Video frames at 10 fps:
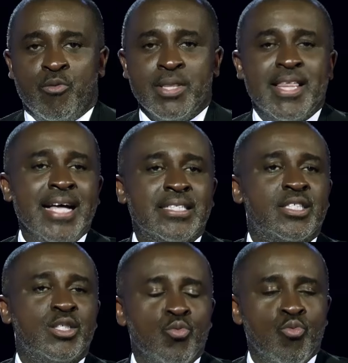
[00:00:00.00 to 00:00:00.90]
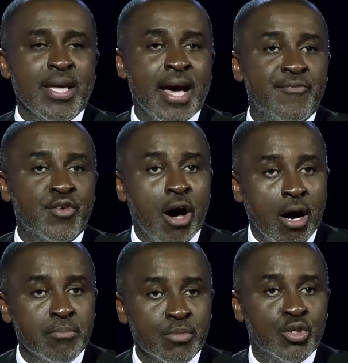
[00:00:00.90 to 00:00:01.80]
With that, we have
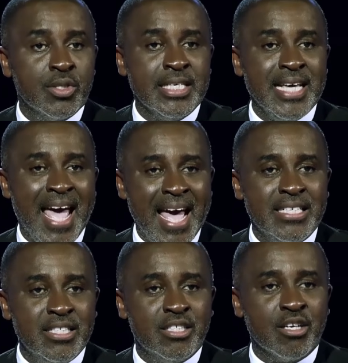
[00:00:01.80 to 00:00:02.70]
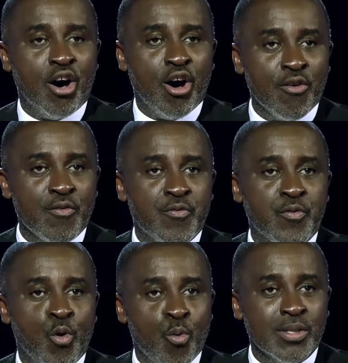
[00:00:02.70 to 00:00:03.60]
come to the end
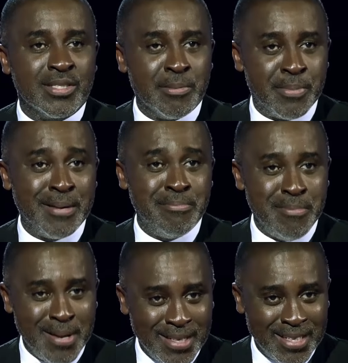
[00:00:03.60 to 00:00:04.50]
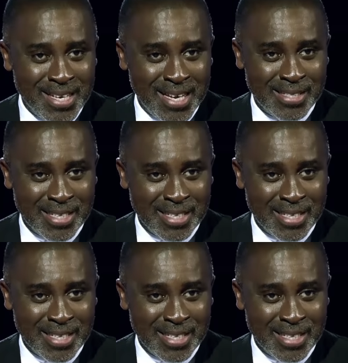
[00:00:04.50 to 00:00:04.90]
of Who Wants to Be a Millionaire